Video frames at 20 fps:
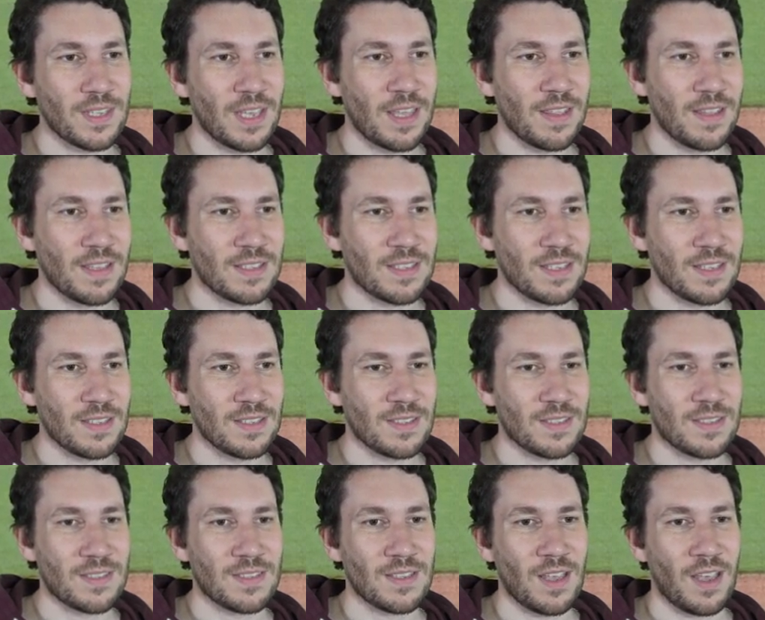and this
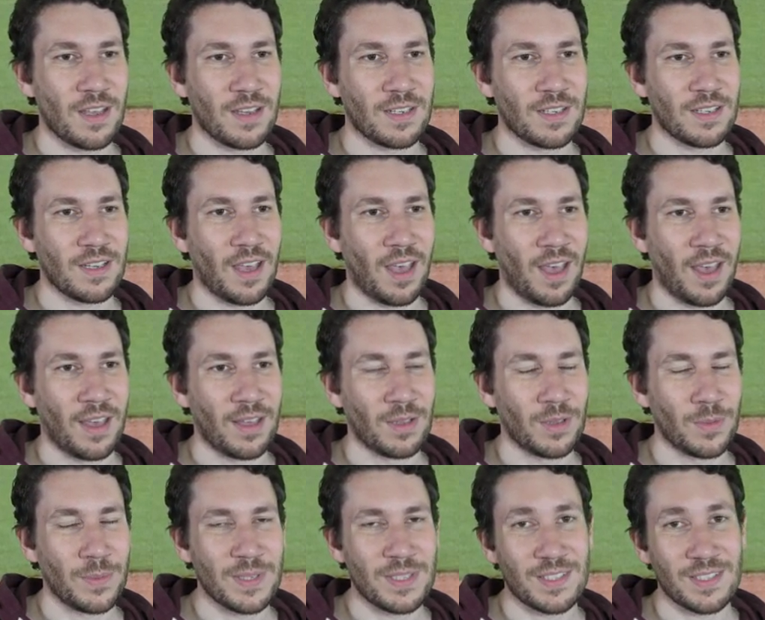is
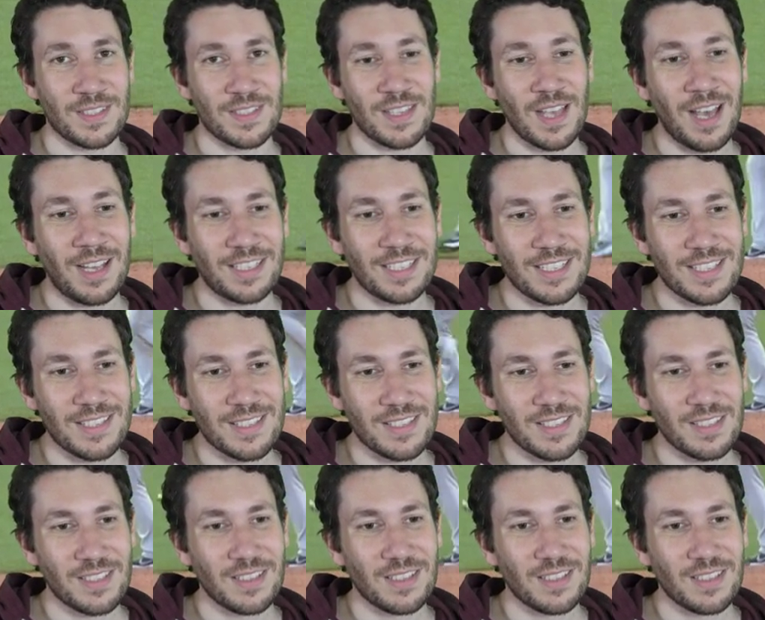Luis Gonzalez,